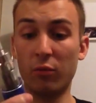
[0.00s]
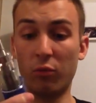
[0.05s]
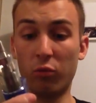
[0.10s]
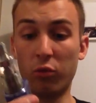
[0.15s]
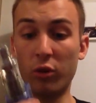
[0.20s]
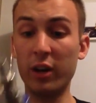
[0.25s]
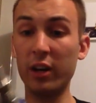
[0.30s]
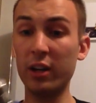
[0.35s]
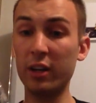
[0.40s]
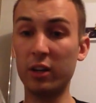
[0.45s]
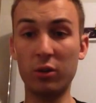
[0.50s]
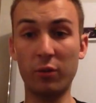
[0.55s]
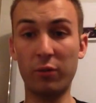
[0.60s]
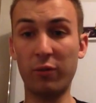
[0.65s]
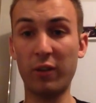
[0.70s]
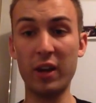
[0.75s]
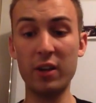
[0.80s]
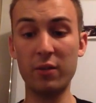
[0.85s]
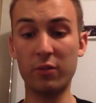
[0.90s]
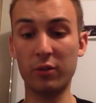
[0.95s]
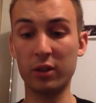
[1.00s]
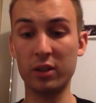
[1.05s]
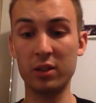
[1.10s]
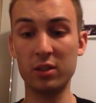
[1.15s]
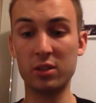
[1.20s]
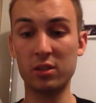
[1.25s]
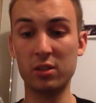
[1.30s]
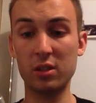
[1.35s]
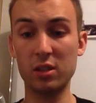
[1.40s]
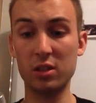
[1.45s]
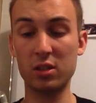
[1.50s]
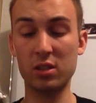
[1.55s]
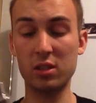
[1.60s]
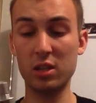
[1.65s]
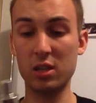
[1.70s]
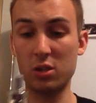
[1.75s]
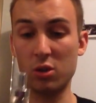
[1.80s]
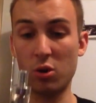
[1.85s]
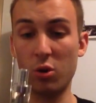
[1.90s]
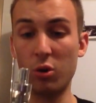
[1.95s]
Really good flavour in
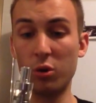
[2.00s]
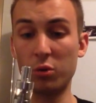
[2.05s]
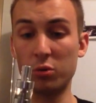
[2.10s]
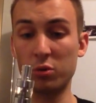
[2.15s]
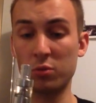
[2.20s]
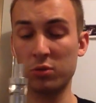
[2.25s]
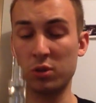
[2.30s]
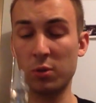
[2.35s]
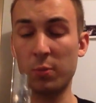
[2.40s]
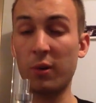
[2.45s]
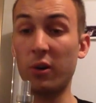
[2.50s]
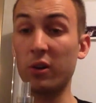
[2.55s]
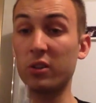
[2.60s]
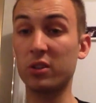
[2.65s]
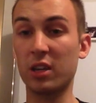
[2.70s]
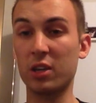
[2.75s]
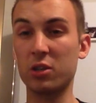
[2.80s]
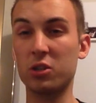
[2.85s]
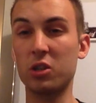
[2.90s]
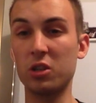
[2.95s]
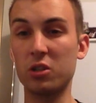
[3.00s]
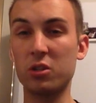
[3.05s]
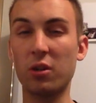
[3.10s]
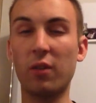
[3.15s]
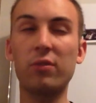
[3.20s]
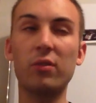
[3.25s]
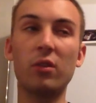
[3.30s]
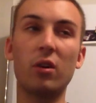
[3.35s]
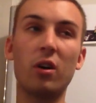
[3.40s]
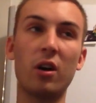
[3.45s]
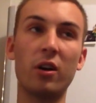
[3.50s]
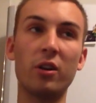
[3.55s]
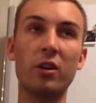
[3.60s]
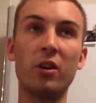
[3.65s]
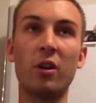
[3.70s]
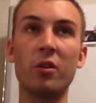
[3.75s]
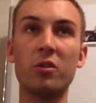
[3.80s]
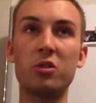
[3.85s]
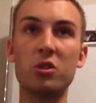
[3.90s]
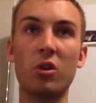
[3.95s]
these coils. I'm surprised actually, so I thought, oh, you
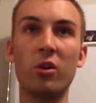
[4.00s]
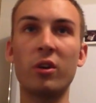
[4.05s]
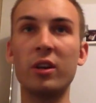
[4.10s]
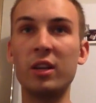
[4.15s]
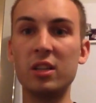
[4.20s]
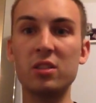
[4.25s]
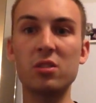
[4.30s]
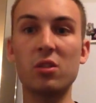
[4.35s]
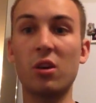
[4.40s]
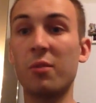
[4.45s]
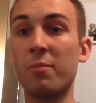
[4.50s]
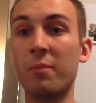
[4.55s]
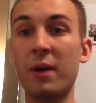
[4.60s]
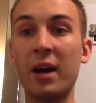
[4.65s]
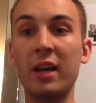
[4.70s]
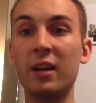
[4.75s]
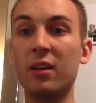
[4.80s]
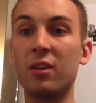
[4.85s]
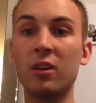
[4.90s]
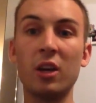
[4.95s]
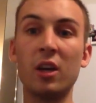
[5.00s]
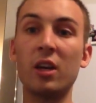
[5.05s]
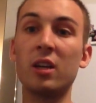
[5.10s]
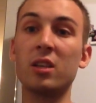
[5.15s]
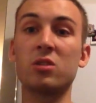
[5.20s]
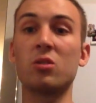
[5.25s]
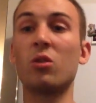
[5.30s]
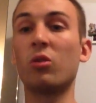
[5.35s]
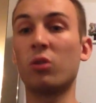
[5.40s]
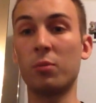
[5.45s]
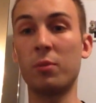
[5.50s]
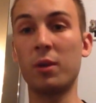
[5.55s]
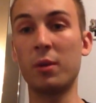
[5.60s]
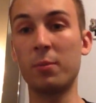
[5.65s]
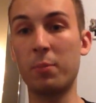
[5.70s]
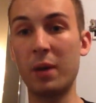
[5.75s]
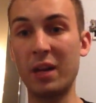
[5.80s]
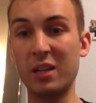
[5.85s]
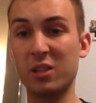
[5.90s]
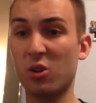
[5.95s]
know, Chinese kind of made, it's not going to be the
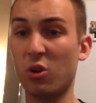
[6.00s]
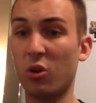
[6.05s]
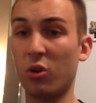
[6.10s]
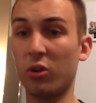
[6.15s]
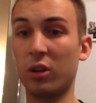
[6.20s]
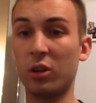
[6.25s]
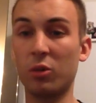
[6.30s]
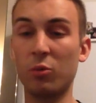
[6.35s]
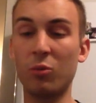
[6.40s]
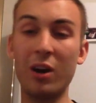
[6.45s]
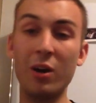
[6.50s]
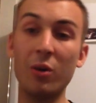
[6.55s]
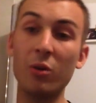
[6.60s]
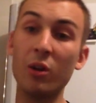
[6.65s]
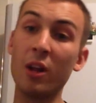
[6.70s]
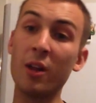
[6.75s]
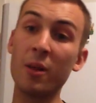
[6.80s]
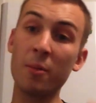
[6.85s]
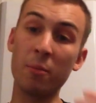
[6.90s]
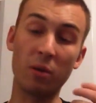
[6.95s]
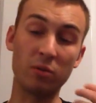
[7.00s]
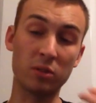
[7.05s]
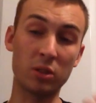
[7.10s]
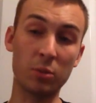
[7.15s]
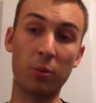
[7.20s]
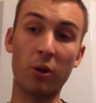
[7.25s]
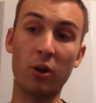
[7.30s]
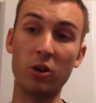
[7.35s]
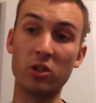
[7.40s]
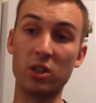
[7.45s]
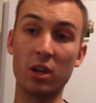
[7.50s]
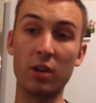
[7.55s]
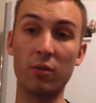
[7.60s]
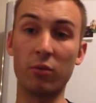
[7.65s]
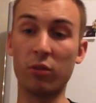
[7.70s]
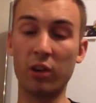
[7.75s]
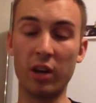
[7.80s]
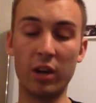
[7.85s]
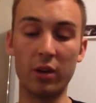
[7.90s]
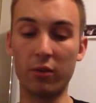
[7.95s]
best cotton in the world, but I'm surprised, it
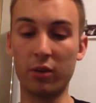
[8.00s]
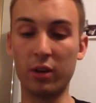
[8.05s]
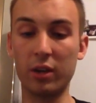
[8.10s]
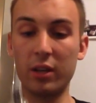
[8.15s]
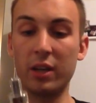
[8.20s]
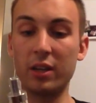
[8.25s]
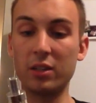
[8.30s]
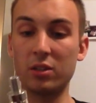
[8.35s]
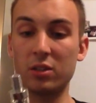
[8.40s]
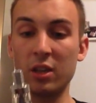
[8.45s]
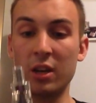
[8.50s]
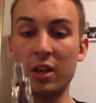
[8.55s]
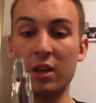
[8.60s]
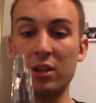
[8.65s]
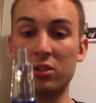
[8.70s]
really, really is.